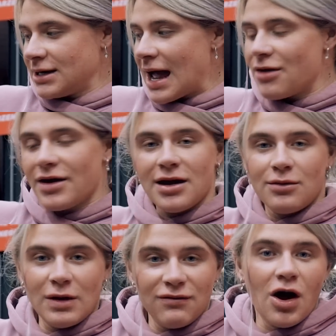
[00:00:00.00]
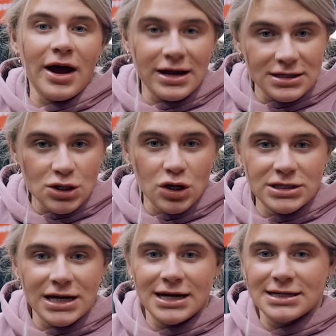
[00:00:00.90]
Now that we've got it
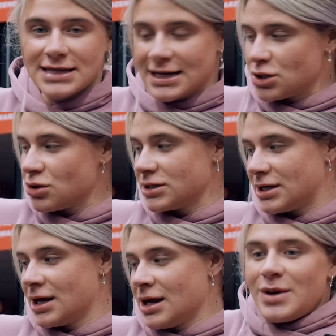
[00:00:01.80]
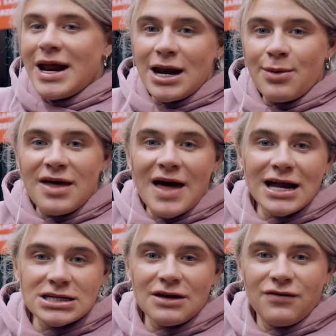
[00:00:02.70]
sorted and settled and doing it in a way that
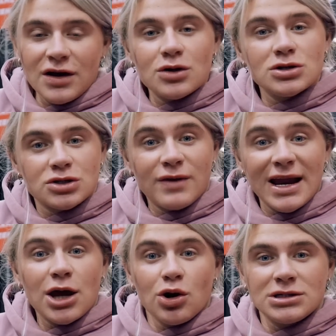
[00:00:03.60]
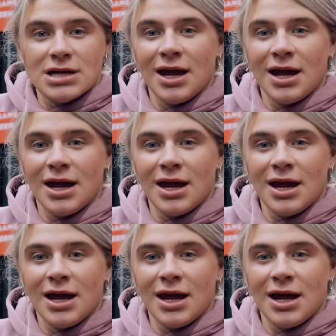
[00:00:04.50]
actually feels really good,